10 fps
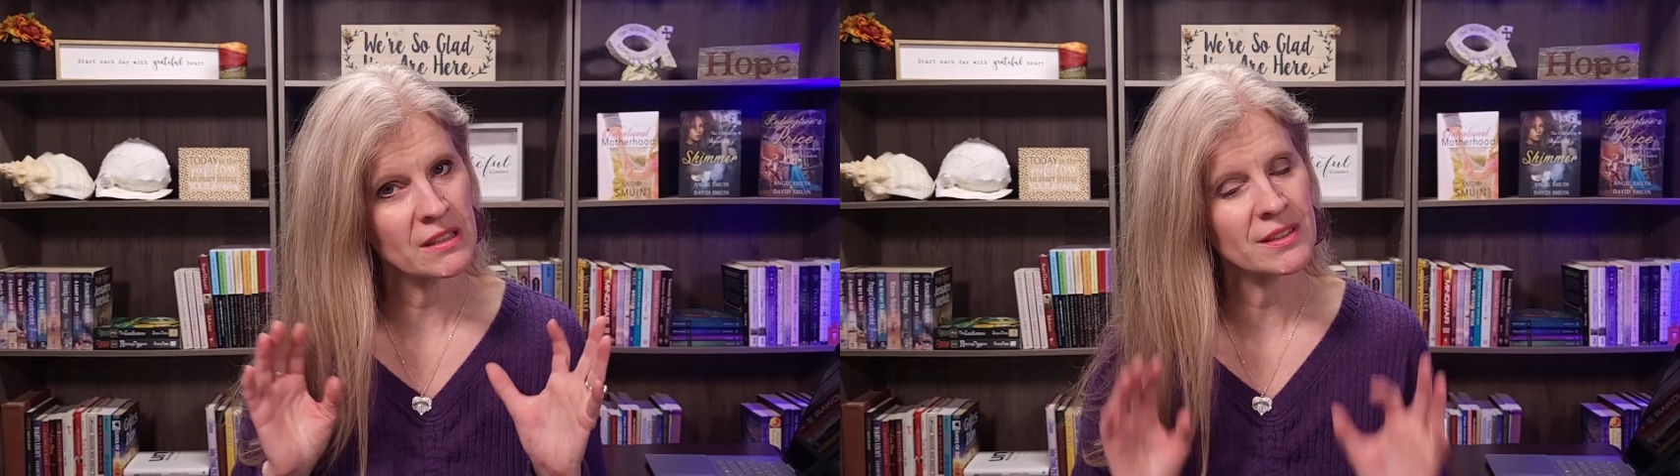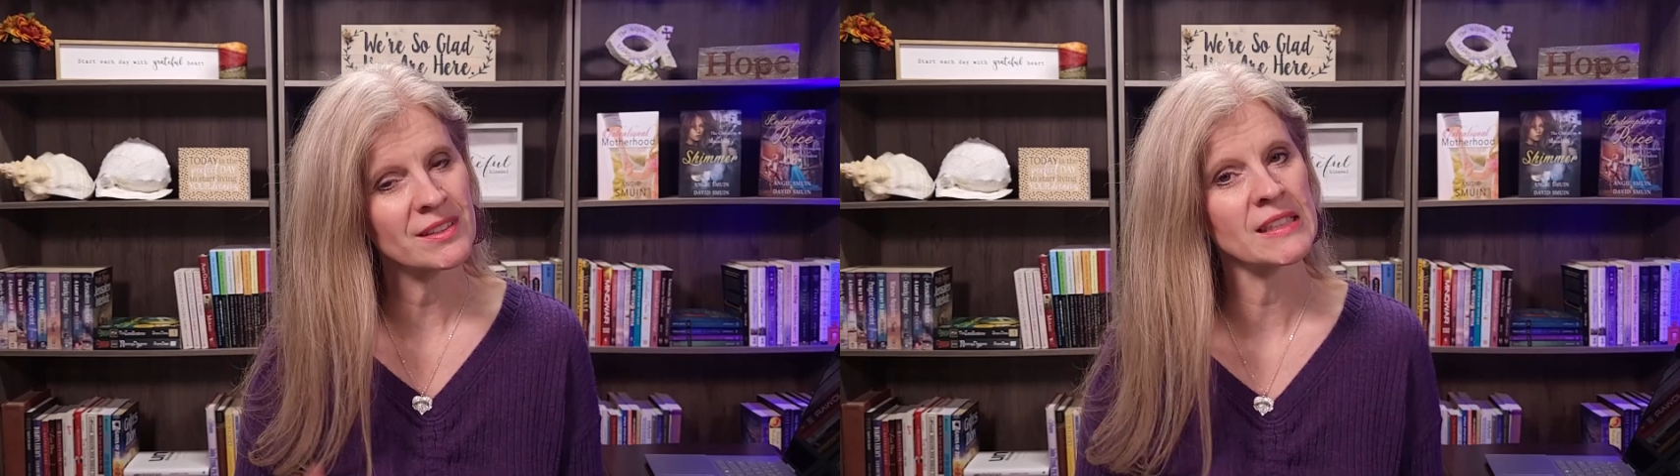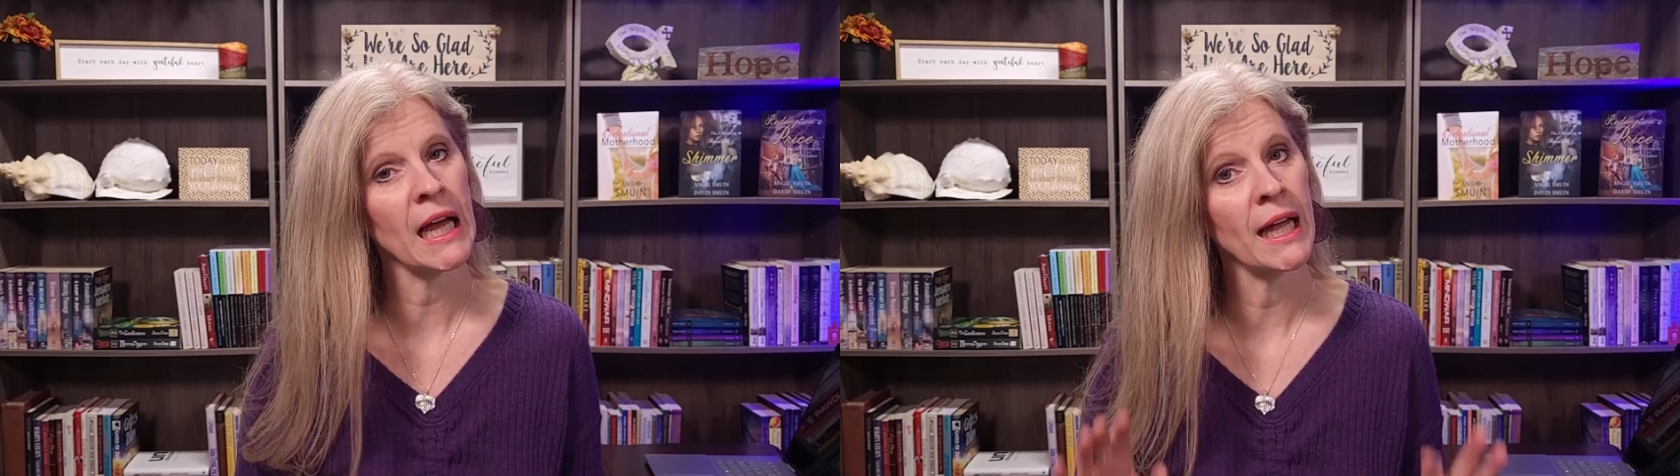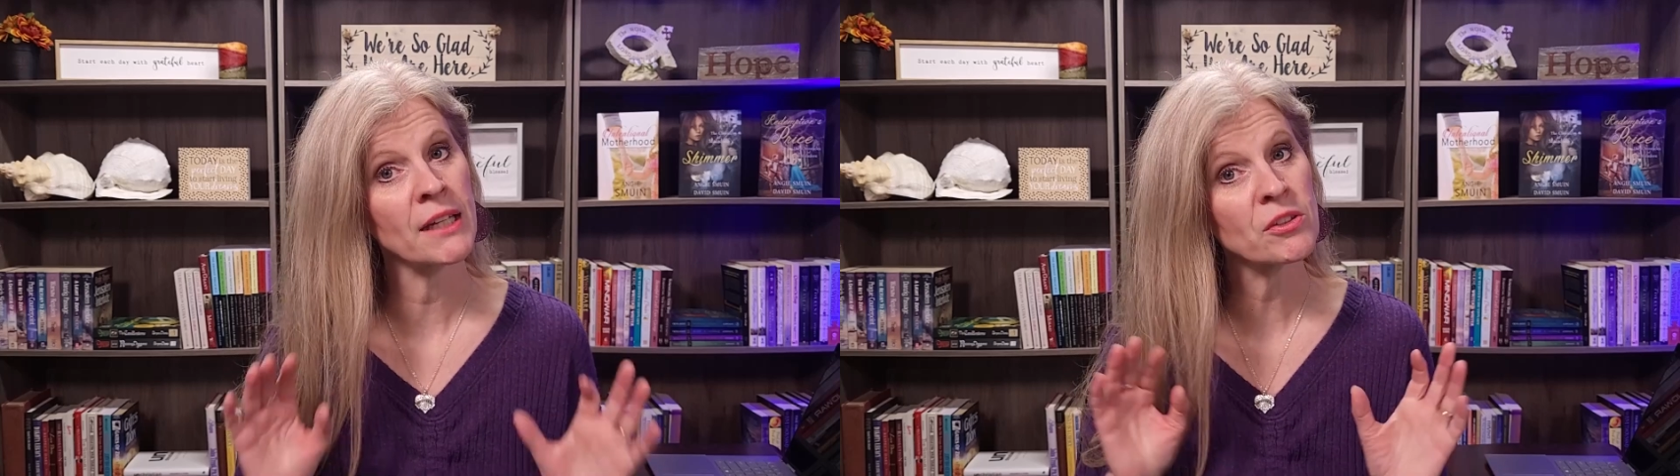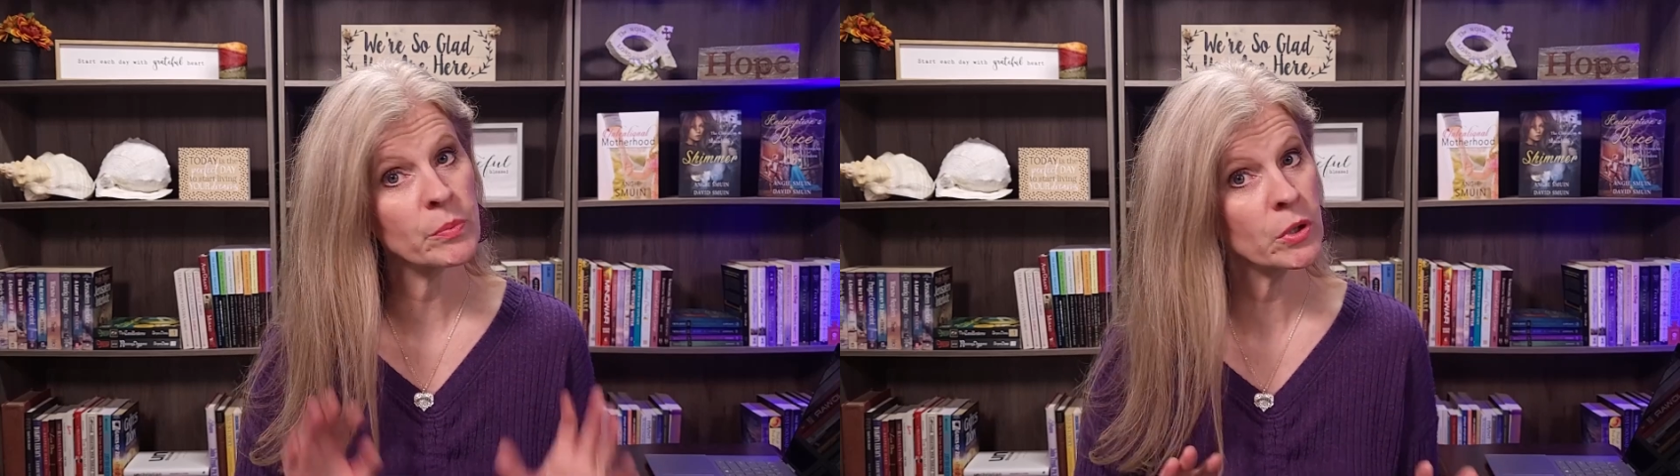
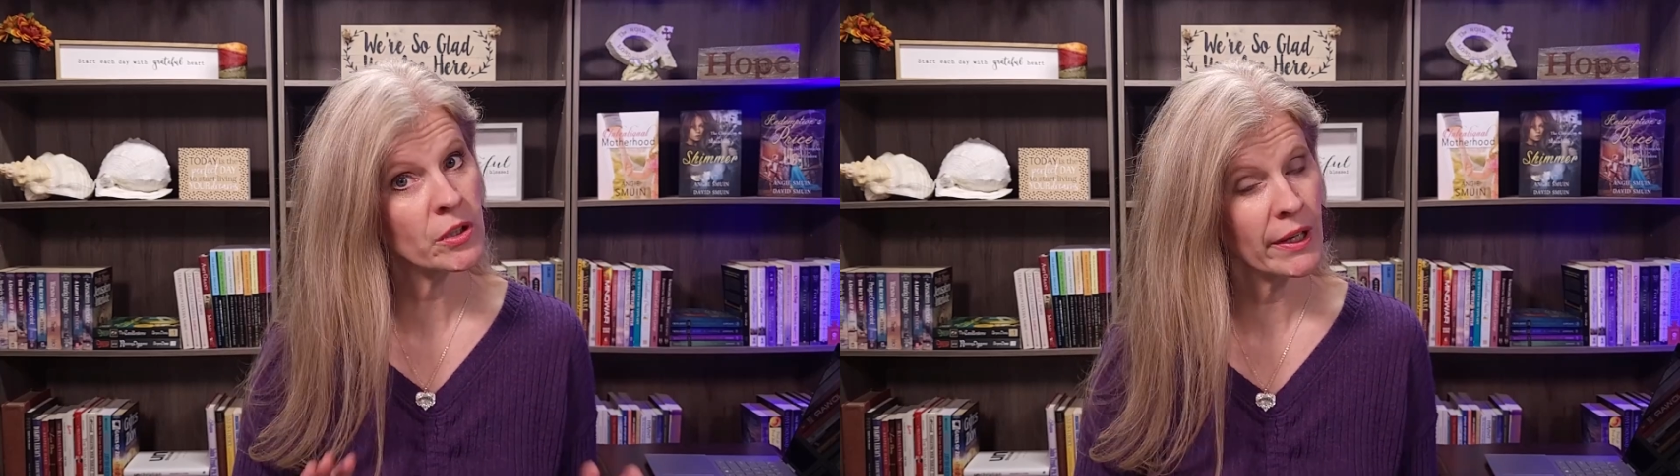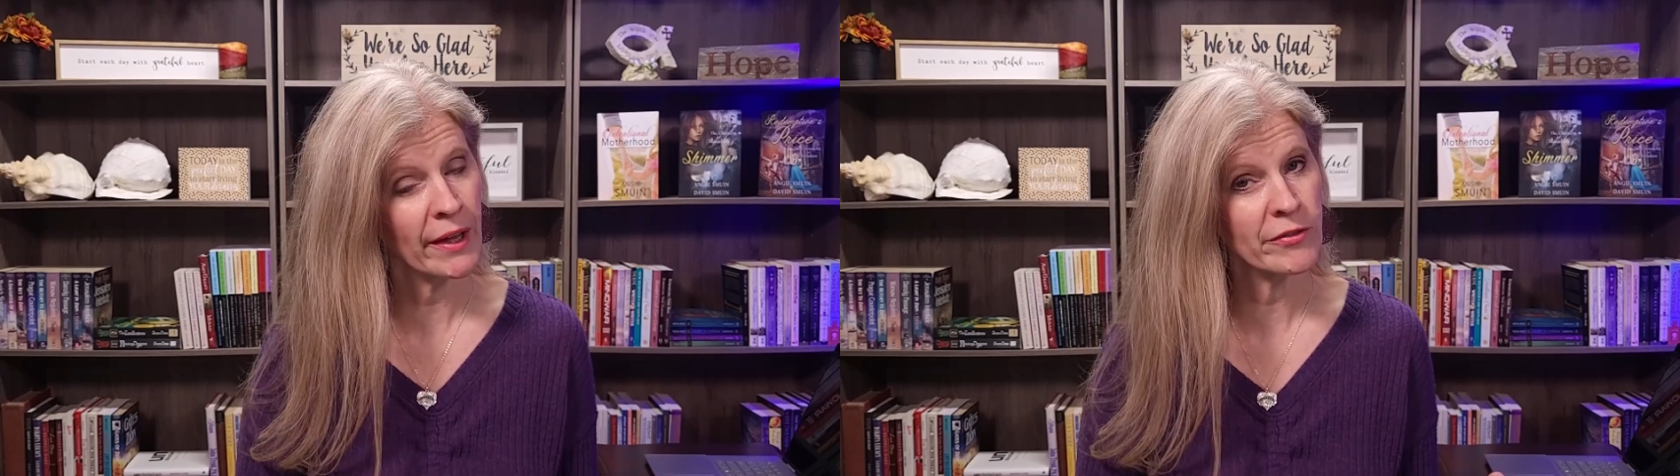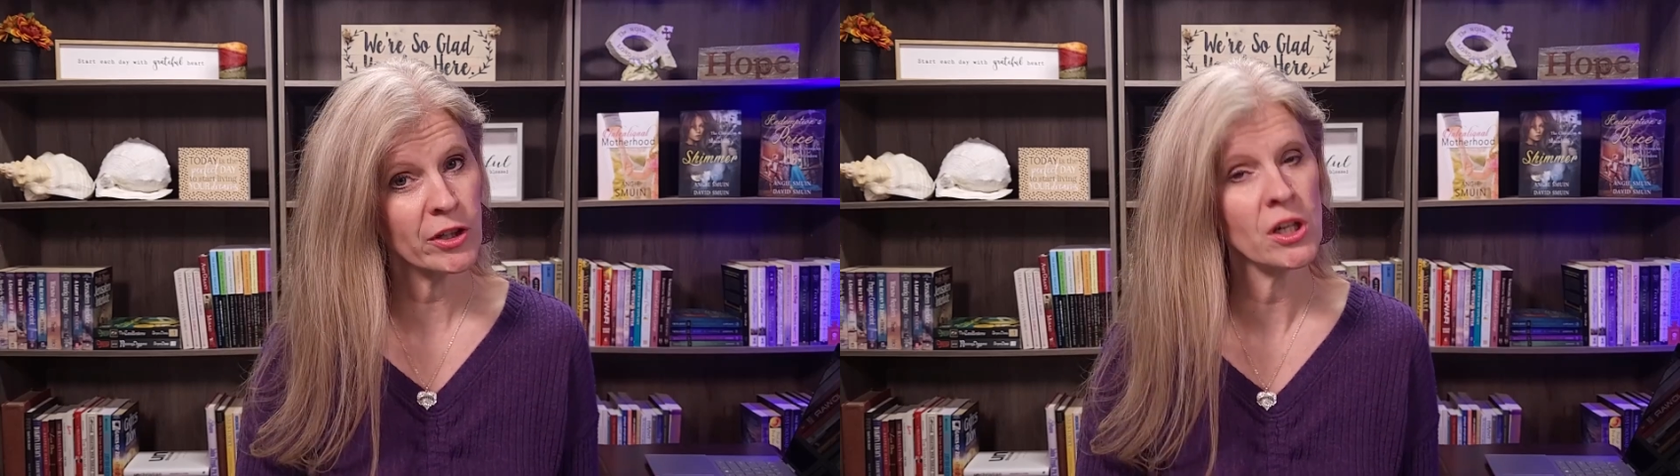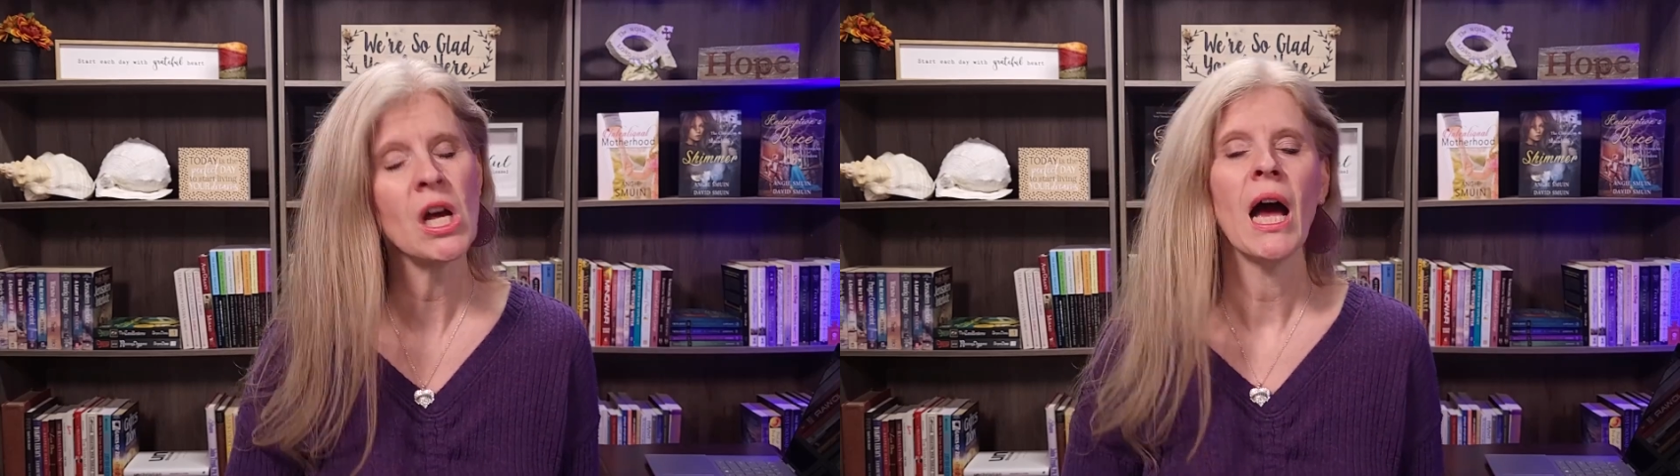designed book cover.